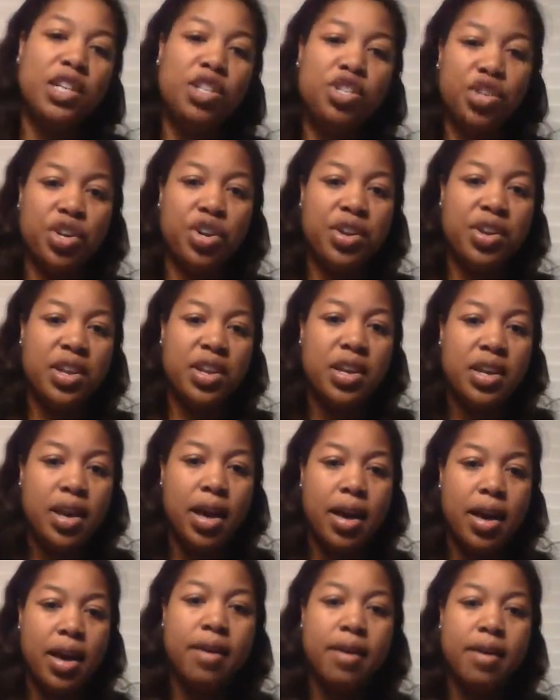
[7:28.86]
journey
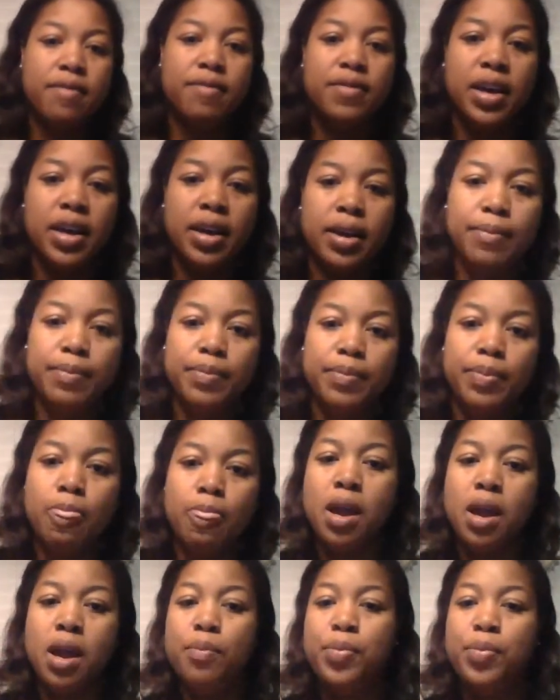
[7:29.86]
of
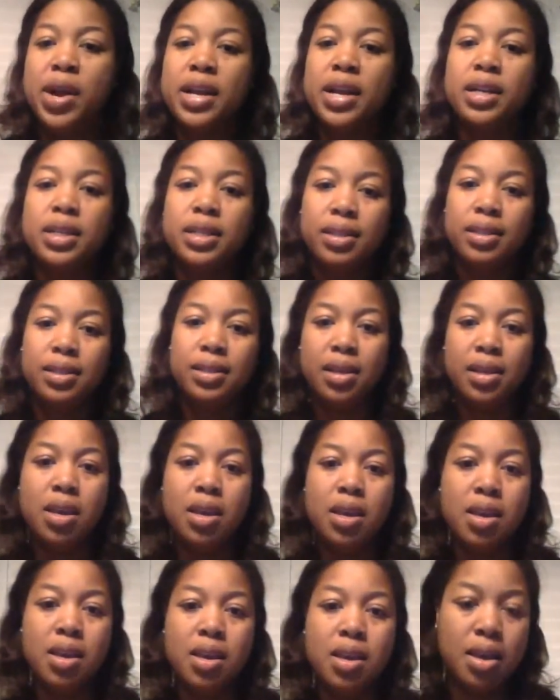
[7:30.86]

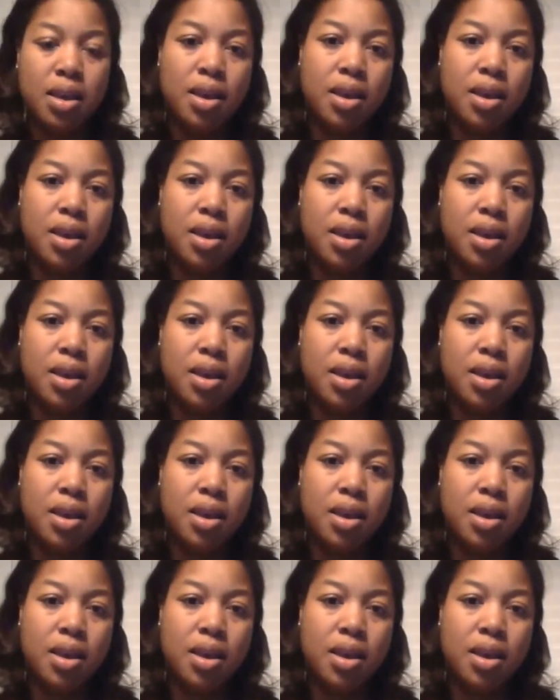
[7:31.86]
pregnancy